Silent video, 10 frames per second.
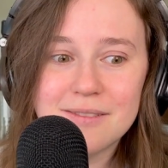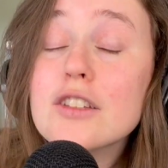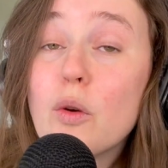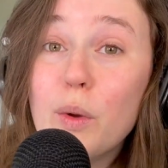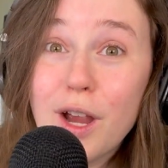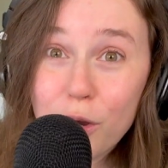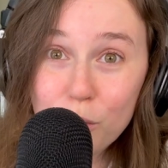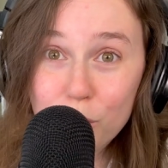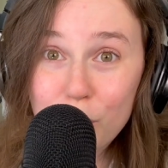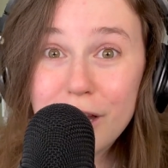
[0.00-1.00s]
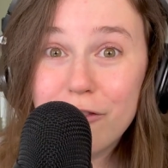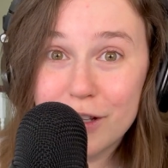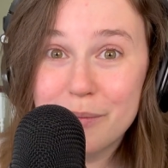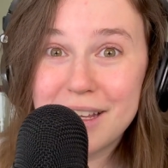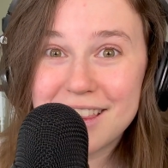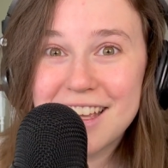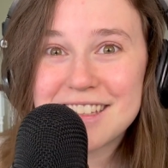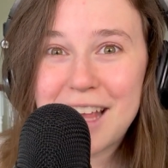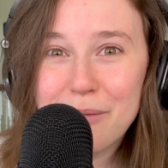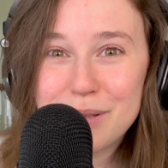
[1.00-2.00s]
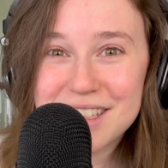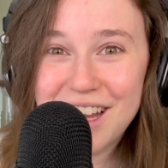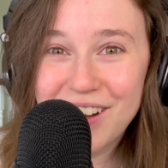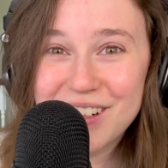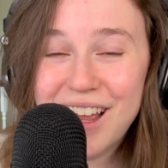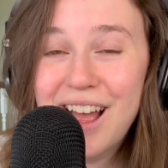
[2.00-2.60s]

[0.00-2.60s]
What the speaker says: So we are refilming this episode